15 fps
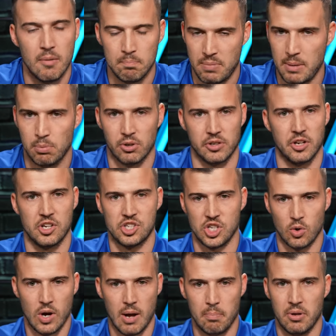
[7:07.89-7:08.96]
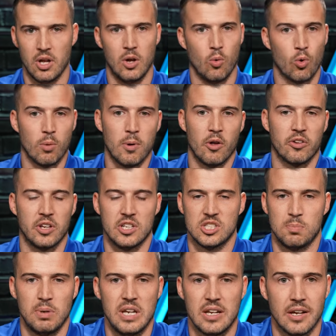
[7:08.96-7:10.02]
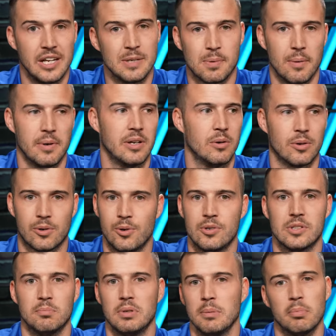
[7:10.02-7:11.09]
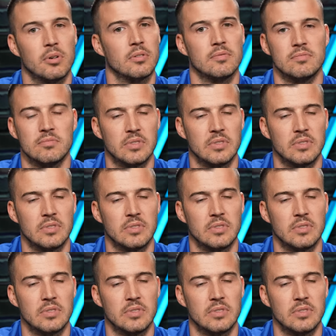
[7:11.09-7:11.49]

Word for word: people are gonna show up, we're both gonna speak, and he's probably gonna recruit some people.